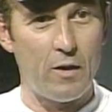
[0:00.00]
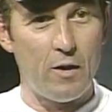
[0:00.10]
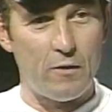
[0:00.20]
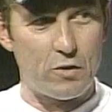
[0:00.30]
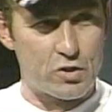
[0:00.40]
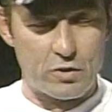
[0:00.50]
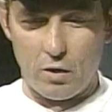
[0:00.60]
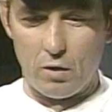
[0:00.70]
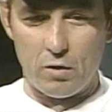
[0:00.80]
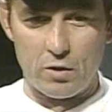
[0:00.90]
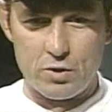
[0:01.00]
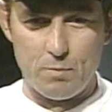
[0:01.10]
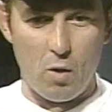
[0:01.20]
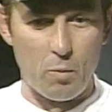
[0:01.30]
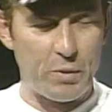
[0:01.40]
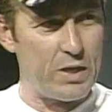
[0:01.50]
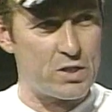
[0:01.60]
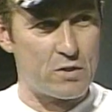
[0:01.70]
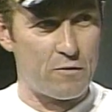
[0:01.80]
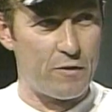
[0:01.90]
there's still a small
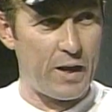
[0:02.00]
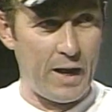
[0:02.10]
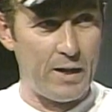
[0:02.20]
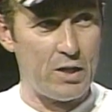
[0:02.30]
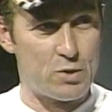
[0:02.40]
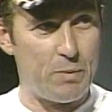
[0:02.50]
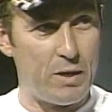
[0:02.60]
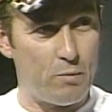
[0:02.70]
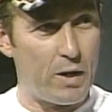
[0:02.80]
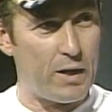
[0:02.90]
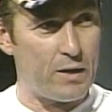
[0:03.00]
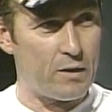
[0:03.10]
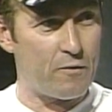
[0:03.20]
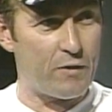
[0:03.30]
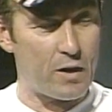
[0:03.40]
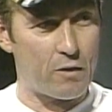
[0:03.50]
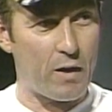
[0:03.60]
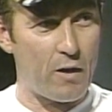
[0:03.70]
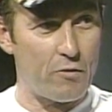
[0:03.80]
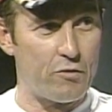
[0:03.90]
piece of the Haney Speedway in the
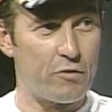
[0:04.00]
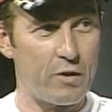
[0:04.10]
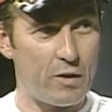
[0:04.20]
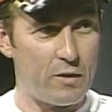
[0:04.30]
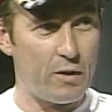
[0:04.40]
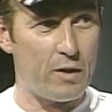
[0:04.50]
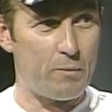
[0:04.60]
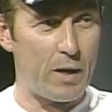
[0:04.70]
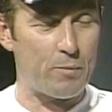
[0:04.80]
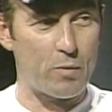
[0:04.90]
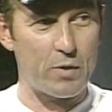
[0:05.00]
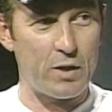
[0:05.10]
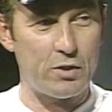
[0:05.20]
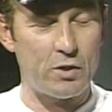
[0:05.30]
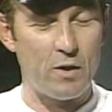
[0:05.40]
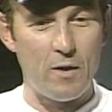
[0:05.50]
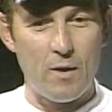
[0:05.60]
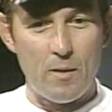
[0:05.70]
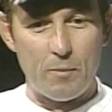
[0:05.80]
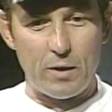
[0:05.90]
fairgrounds in Maple Ridge.
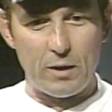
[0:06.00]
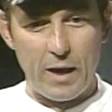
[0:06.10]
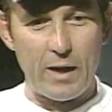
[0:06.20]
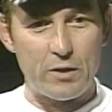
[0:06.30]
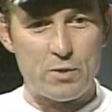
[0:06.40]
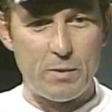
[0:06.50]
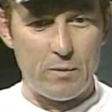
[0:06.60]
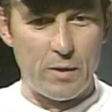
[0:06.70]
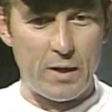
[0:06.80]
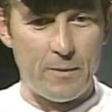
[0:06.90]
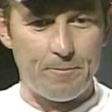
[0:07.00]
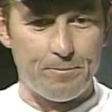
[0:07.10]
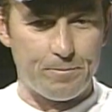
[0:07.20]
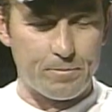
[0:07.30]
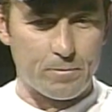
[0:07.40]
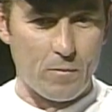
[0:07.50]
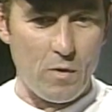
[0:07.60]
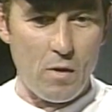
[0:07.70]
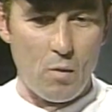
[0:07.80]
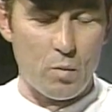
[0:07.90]
But Langley Speedway
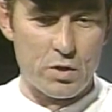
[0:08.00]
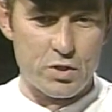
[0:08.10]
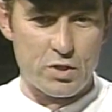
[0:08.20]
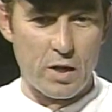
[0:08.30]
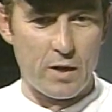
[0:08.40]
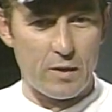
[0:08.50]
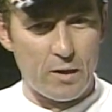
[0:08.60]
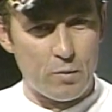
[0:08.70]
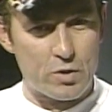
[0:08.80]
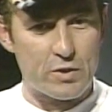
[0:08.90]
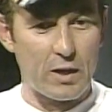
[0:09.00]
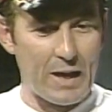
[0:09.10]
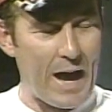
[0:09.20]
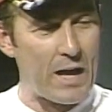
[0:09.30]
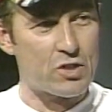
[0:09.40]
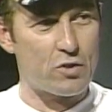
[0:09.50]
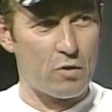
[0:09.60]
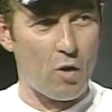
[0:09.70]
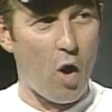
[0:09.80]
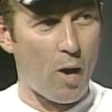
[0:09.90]
was it was the last
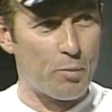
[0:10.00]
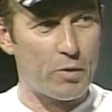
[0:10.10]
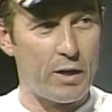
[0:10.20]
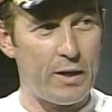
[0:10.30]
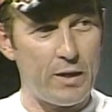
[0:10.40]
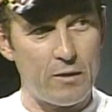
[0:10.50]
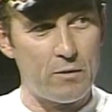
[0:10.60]
operating